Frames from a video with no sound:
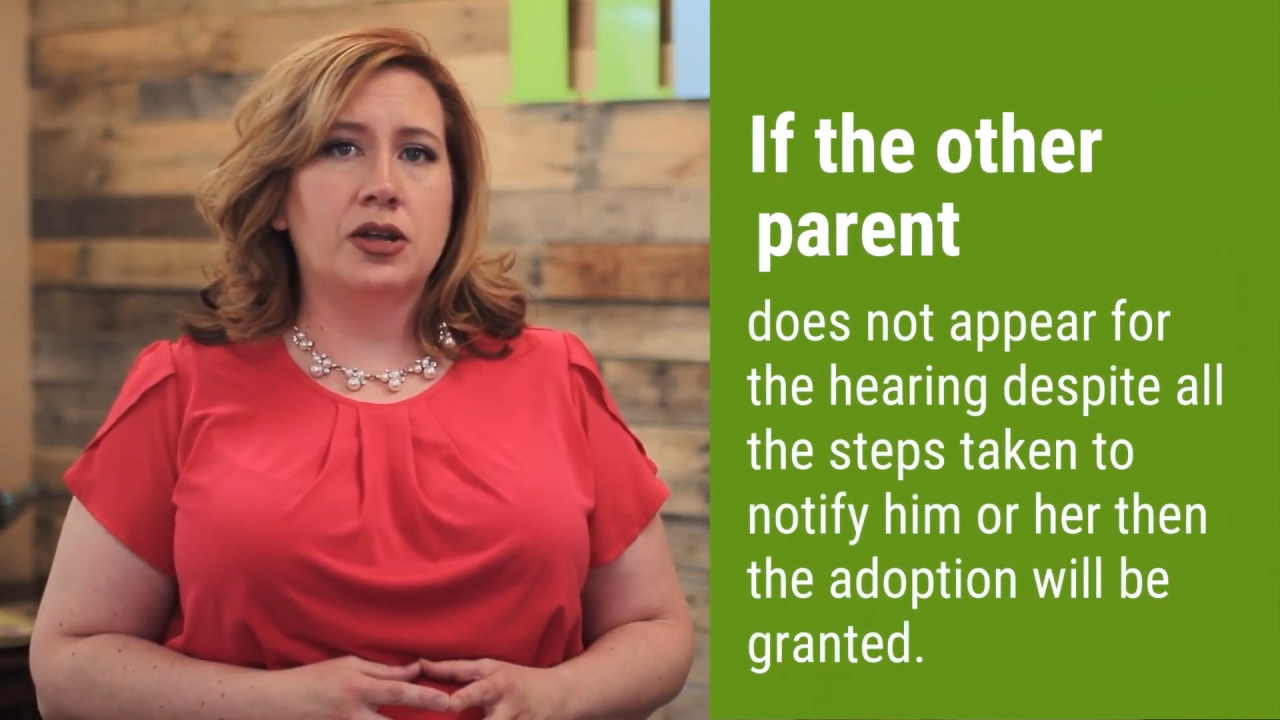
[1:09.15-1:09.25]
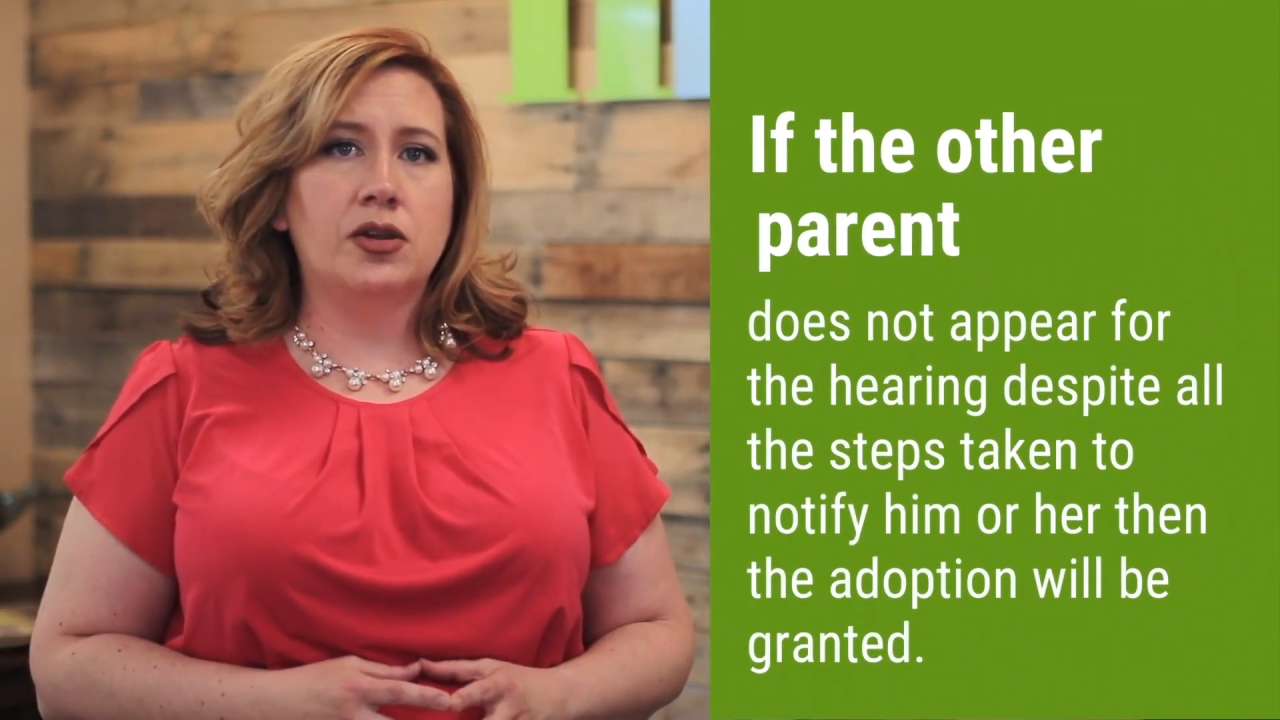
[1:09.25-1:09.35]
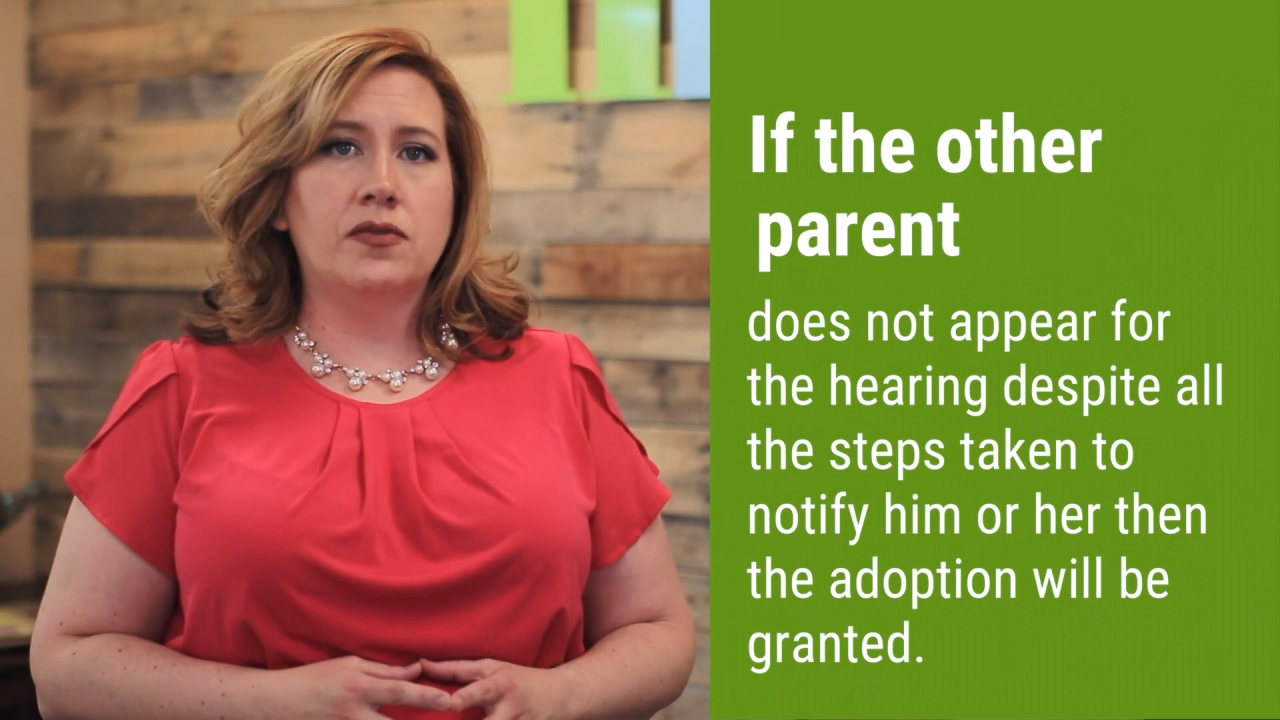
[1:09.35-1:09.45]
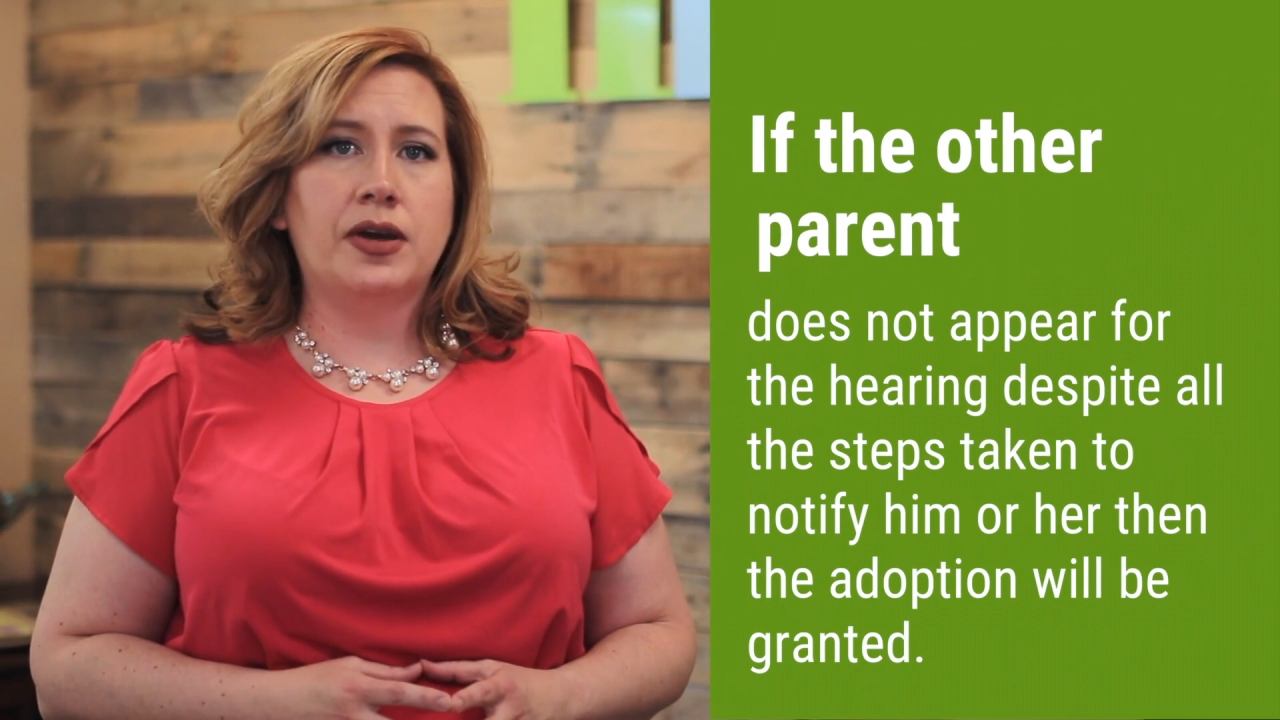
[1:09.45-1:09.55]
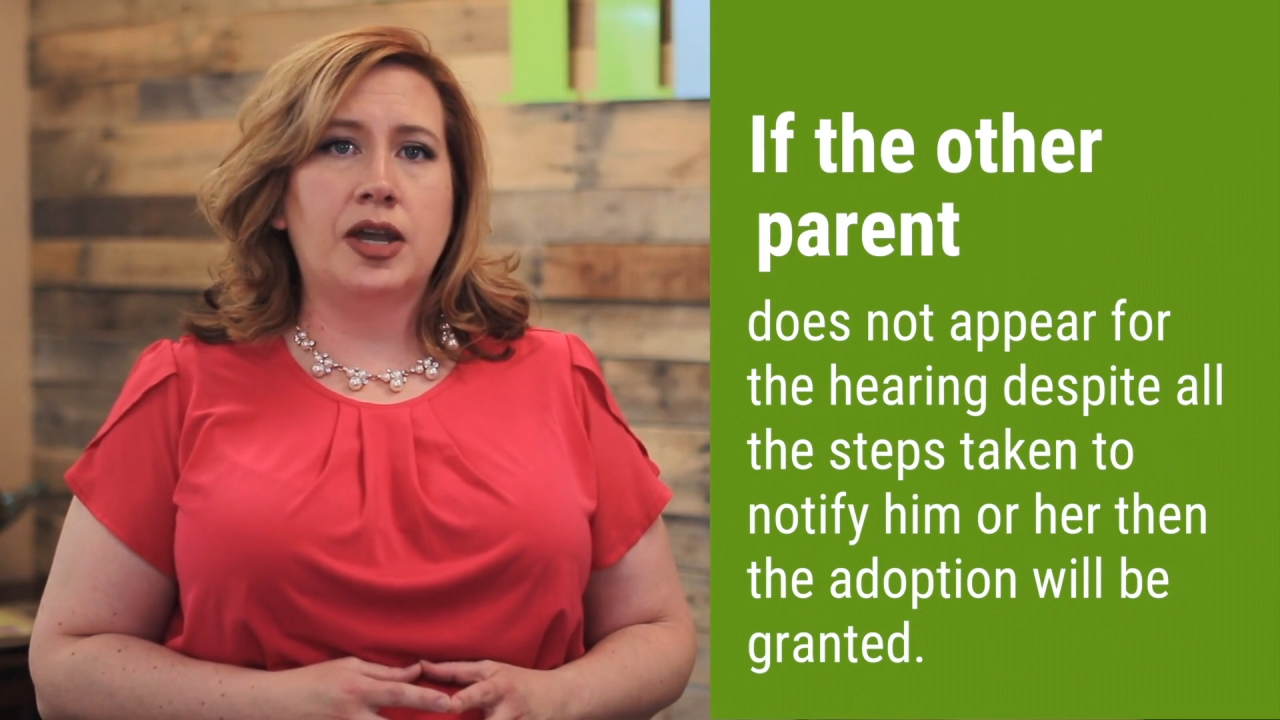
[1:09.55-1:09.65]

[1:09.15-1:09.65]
notify